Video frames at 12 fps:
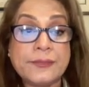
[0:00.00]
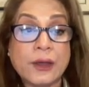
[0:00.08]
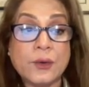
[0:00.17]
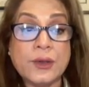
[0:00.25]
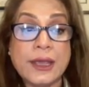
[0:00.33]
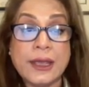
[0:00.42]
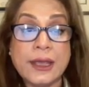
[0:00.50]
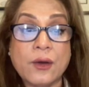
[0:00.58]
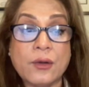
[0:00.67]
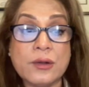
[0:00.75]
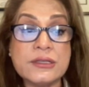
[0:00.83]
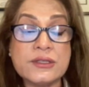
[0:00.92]
okay,
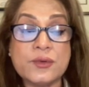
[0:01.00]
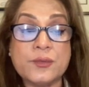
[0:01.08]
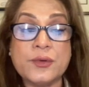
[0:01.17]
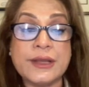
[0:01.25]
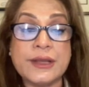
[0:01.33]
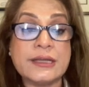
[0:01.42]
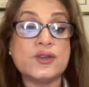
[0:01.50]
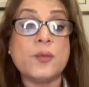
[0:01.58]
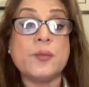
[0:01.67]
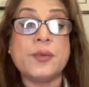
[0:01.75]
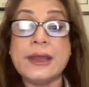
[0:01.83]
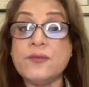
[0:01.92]
also protects your
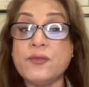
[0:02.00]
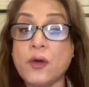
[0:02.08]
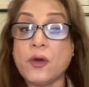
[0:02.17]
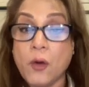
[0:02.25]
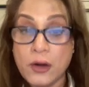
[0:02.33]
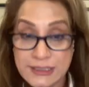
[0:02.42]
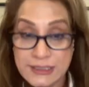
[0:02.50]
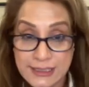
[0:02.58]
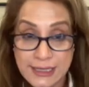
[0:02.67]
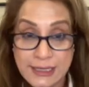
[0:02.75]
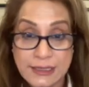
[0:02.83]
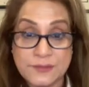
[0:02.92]
brain from
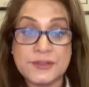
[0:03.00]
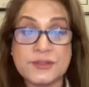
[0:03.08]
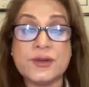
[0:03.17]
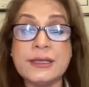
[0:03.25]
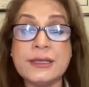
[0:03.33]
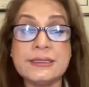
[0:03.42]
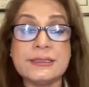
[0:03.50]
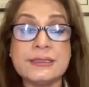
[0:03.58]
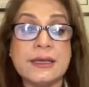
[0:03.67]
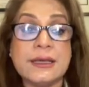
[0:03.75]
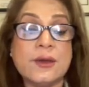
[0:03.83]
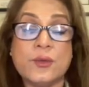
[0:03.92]
oxidative stress.
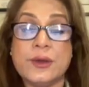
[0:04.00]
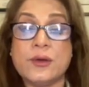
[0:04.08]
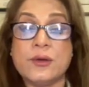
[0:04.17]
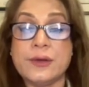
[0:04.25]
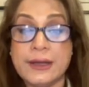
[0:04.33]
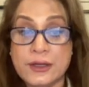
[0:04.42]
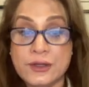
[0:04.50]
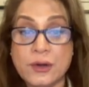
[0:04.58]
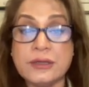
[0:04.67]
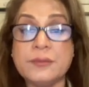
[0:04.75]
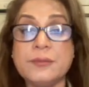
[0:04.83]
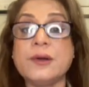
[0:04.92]
We already
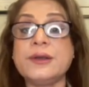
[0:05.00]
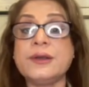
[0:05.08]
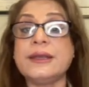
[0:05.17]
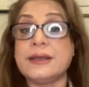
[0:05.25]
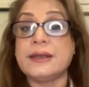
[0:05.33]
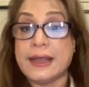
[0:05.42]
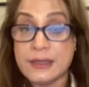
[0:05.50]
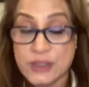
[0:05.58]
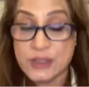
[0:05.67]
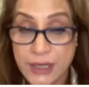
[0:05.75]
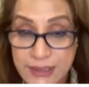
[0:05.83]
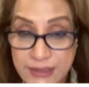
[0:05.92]
talked about it. It
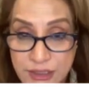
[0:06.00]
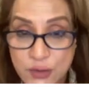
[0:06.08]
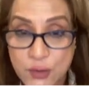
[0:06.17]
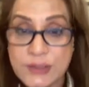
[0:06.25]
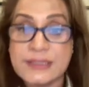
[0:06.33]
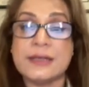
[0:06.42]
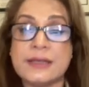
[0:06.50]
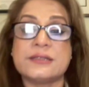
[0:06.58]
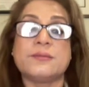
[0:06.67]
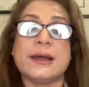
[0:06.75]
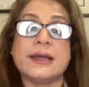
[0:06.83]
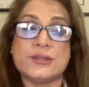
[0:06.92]
energizes your cell's
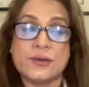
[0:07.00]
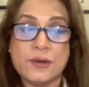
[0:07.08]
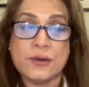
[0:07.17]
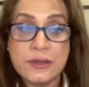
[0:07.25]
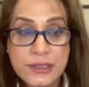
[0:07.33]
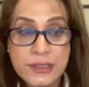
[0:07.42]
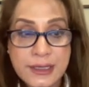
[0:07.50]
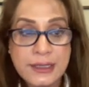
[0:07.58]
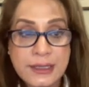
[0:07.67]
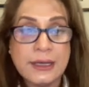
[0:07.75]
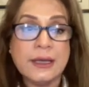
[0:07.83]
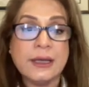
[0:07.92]
mitochondria,
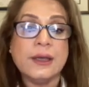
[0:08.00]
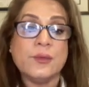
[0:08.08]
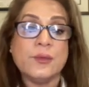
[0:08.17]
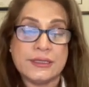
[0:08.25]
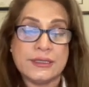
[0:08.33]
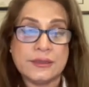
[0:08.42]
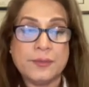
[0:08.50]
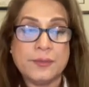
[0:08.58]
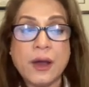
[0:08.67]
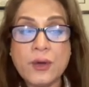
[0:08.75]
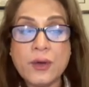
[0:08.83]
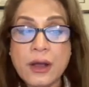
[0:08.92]
which is the
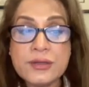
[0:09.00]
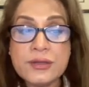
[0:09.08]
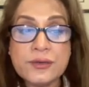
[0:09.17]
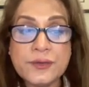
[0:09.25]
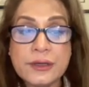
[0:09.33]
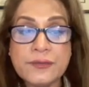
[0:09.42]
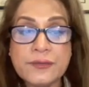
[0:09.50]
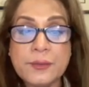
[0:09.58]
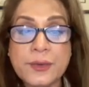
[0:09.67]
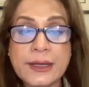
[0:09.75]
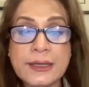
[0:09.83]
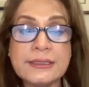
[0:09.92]
powerhouse of nerve and
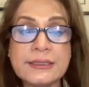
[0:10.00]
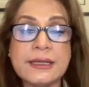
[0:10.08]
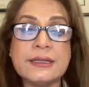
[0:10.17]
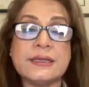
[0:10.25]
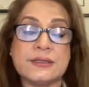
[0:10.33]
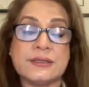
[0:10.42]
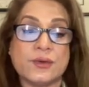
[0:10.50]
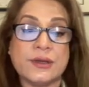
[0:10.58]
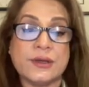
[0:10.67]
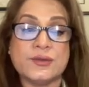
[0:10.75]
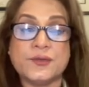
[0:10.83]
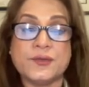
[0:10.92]
brain cells. It's
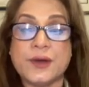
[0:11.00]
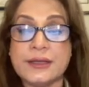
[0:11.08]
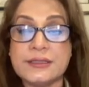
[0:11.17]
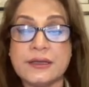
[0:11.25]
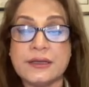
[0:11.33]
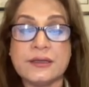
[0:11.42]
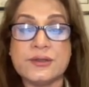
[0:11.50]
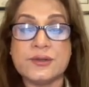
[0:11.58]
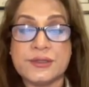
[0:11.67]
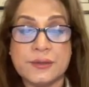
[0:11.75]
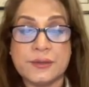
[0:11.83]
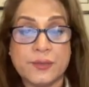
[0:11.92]
going to fire signal
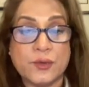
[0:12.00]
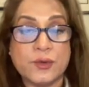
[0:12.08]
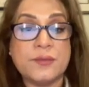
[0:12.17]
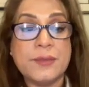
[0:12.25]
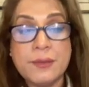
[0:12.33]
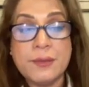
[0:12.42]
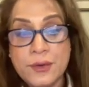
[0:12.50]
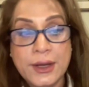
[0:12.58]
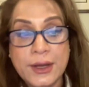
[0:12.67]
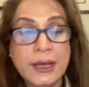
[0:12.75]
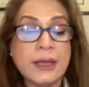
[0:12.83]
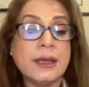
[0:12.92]
to support
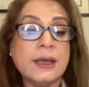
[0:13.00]
memory,